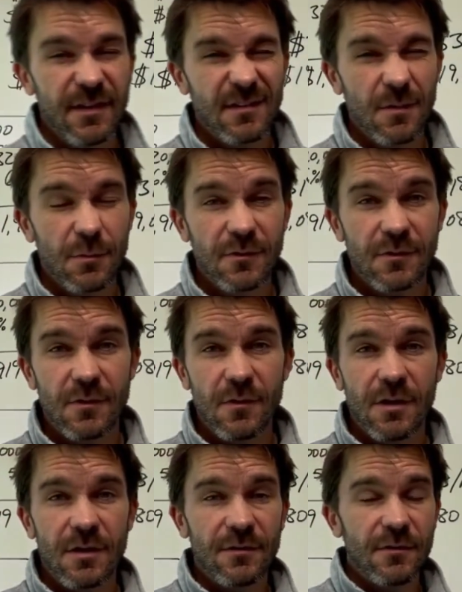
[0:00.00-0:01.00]
That's almost
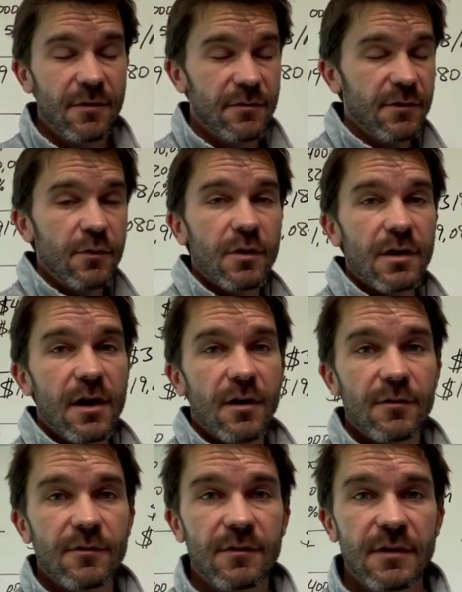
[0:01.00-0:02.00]
just over
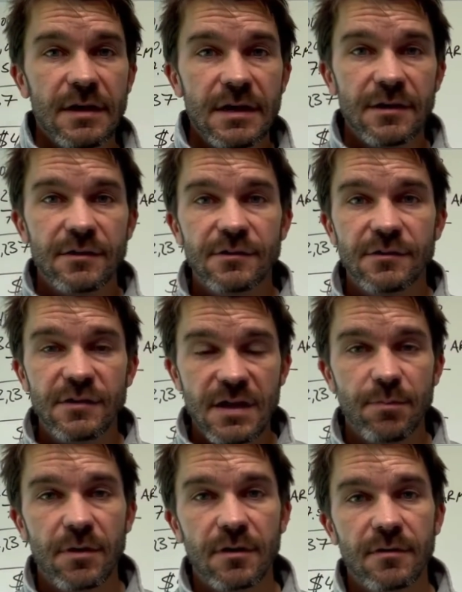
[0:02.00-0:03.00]
$200
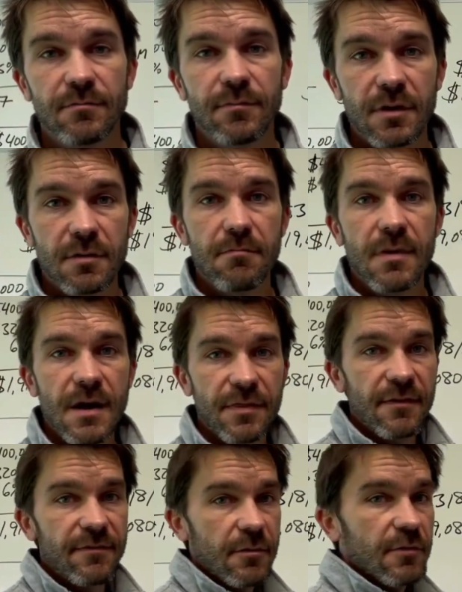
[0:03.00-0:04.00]
cheaper per month
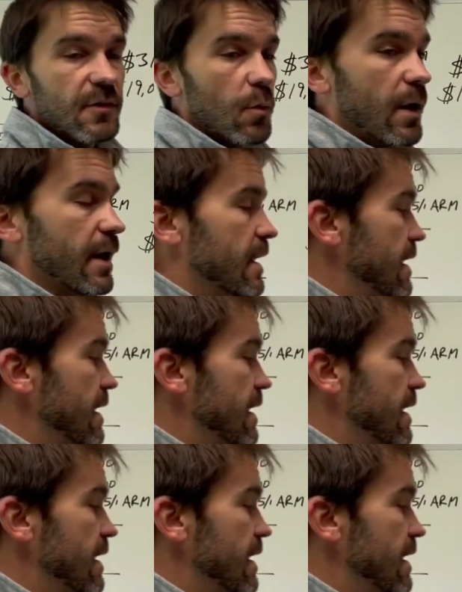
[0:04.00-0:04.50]
if he were to wait a